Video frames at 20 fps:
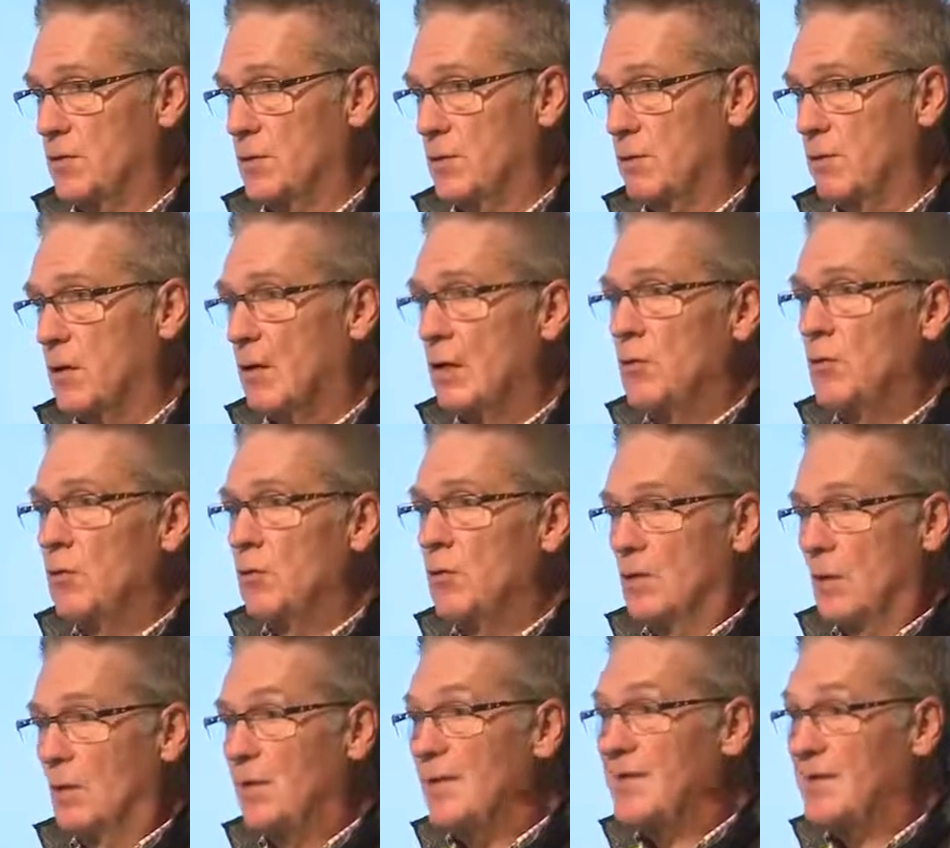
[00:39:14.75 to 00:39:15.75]
So you
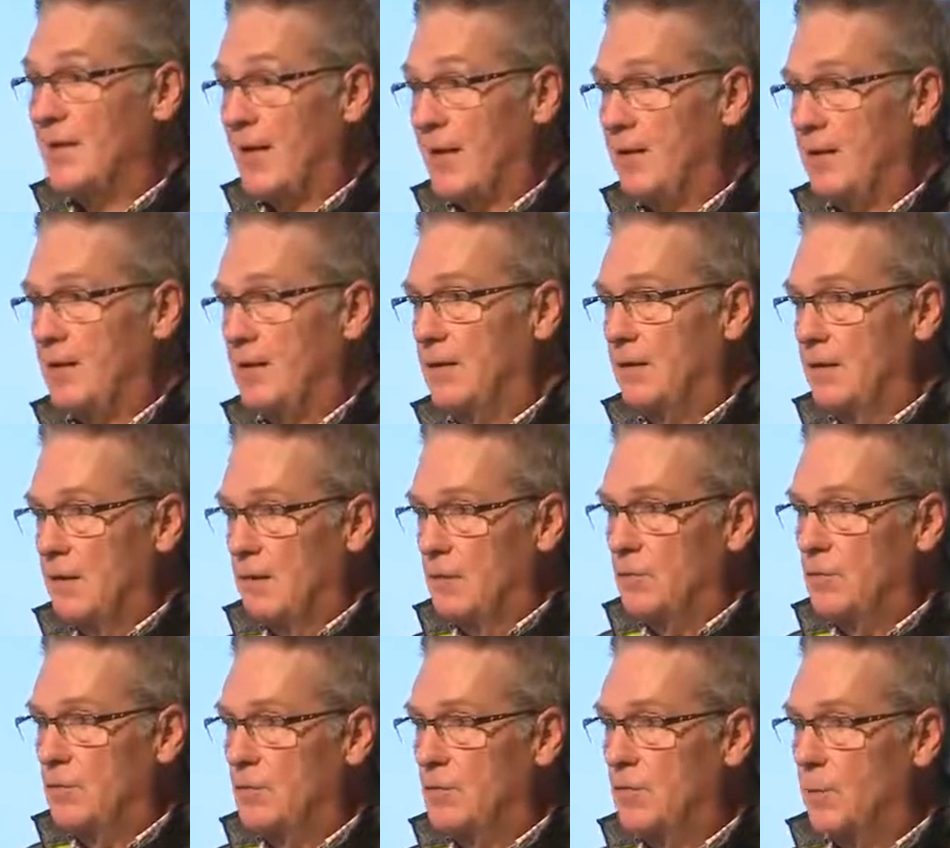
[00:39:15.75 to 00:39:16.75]
know exactly
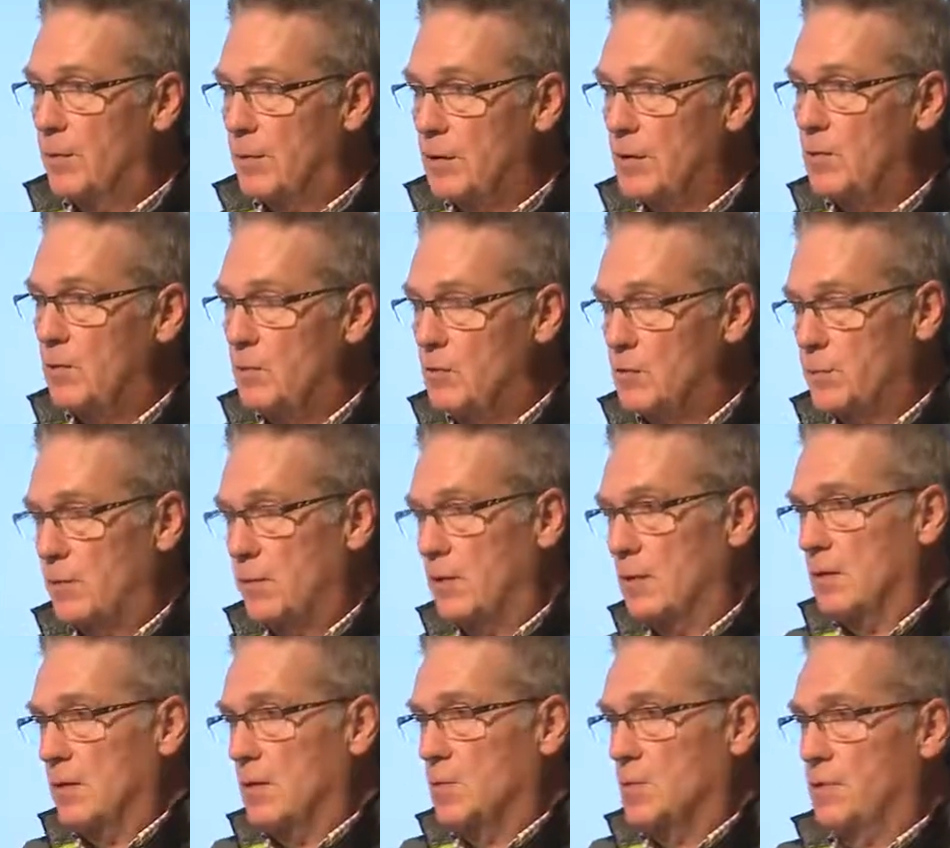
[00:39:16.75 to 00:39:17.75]
the money you
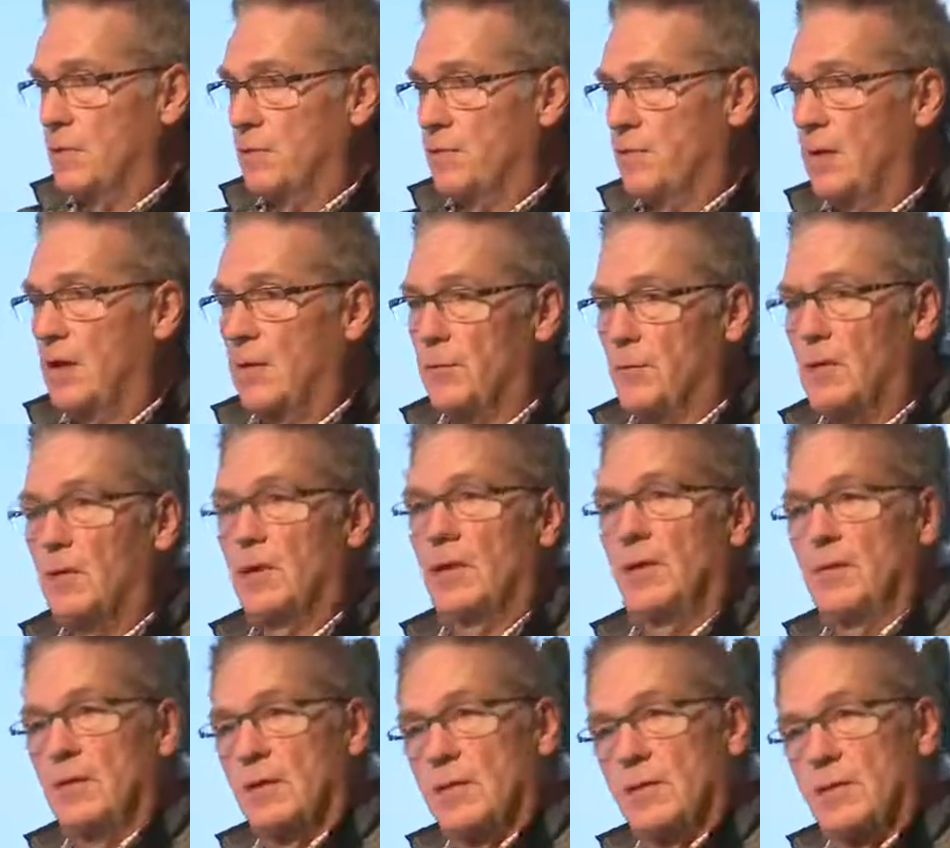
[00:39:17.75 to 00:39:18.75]
spend goes to the farmer,
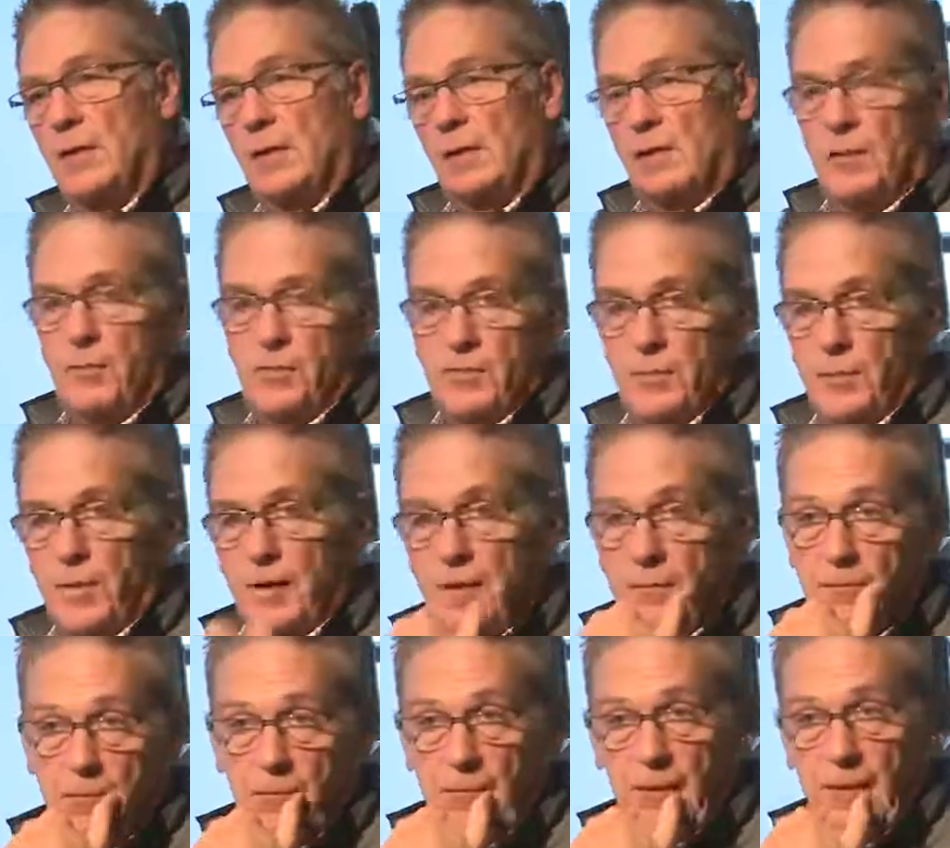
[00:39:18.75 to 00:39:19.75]
and then a bit goes to
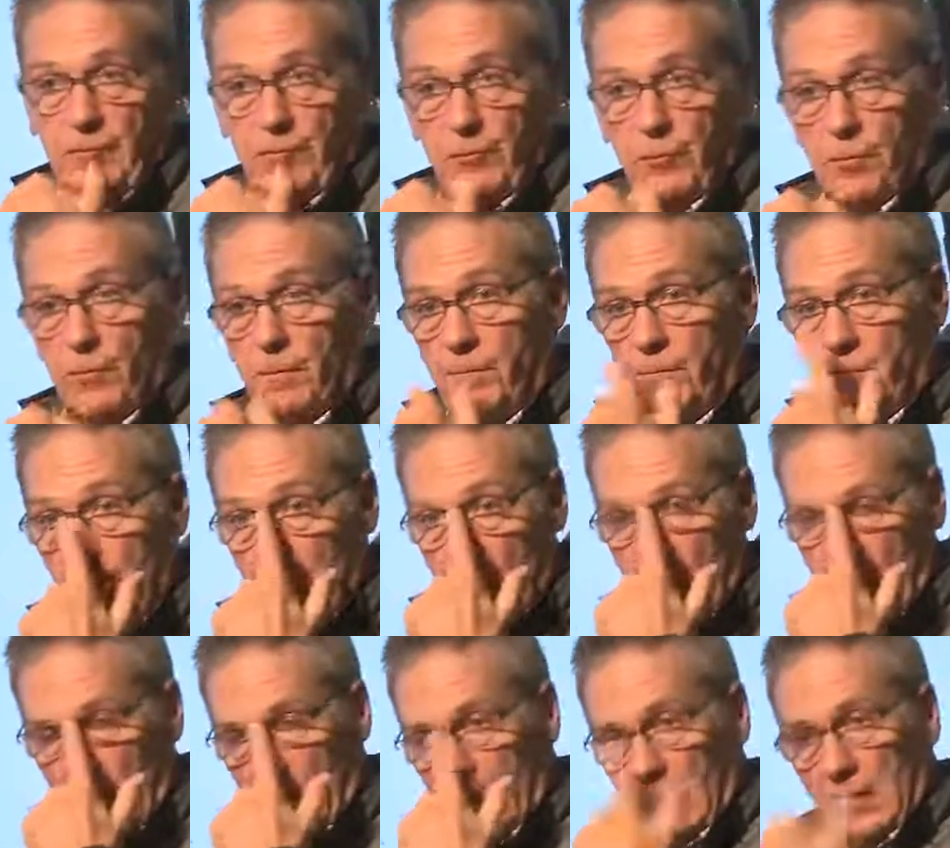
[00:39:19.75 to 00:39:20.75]
pay for the platform,
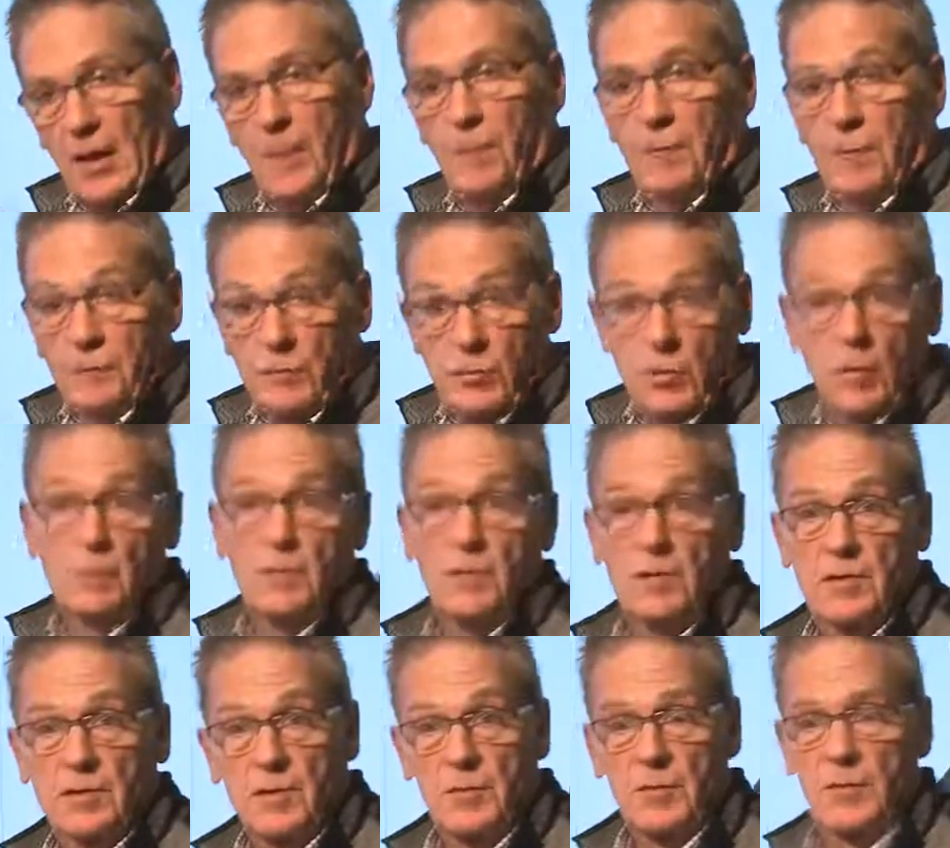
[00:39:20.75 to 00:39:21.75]
and a couple of jobs
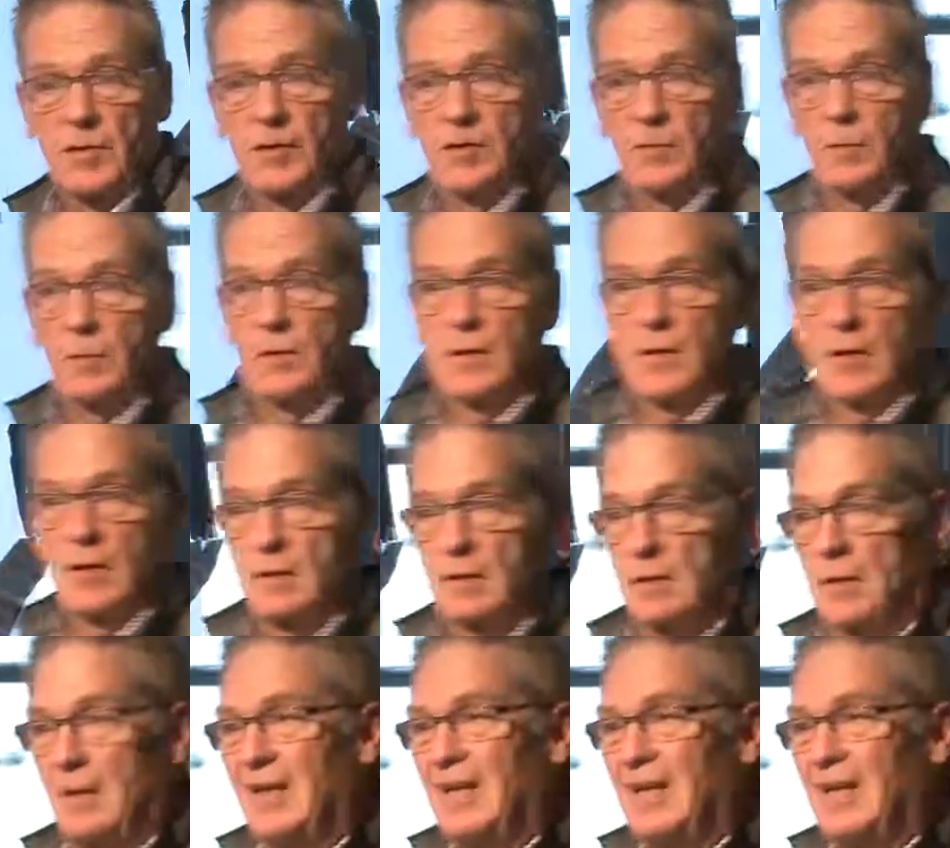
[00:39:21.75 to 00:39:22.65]
associated with that.